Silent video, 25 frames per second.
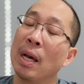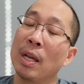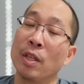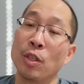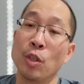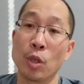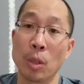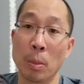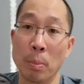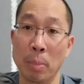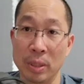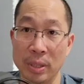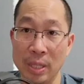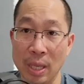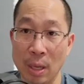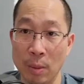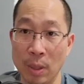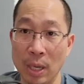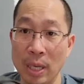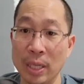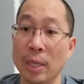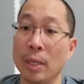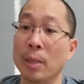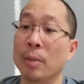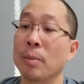You could put that
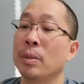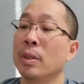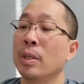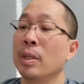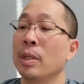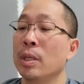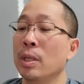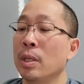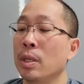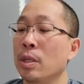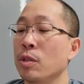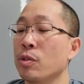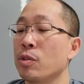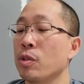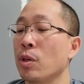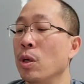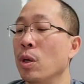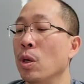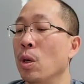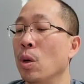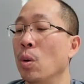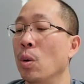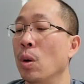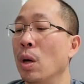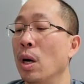right here.
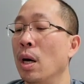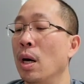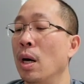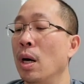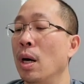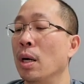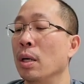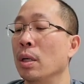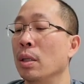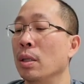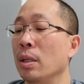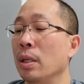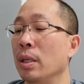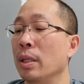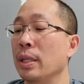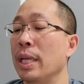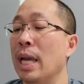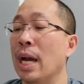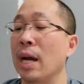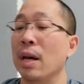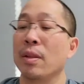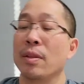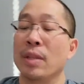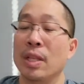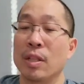So
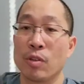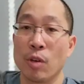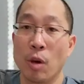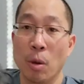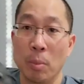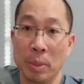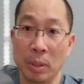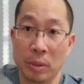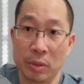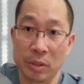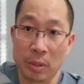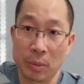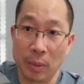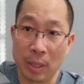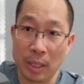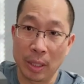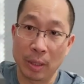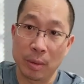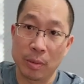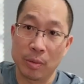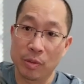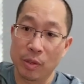yeah, that's all built in right here.